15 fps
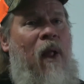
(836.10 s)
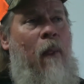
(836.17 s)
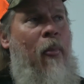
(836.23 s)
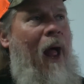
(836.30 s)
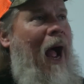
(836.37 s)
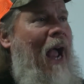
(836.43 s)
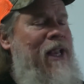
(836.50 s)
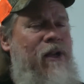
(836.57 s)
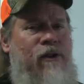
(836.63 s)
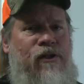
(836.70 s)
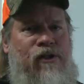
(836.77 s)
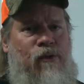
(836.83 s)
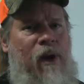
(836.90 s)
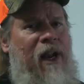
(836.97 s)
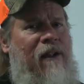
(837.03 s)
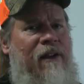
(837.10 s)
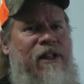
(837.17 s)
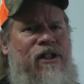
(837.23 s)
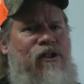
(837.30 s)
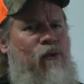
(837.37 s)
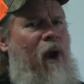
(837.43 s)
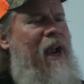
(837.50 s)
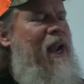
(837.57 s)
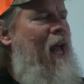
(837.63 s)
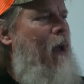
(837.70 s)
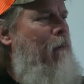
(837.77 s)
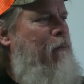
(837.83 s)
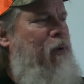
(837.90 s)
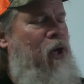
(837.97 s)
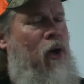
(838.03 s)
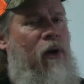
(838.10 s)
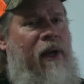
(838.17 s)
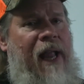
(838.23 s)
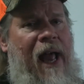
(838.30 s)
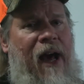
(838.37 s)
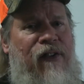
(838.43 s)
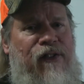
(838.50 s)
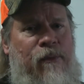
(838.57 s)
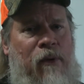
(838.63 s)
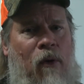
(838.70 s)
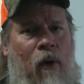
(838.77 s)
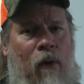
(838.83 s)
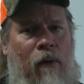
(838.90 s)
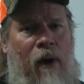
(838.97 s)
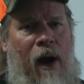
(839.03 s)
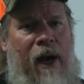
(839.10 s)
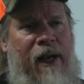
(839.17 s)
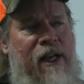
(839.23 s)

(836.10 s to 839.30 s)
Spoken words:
I use strictly straight up pure calcium chloride.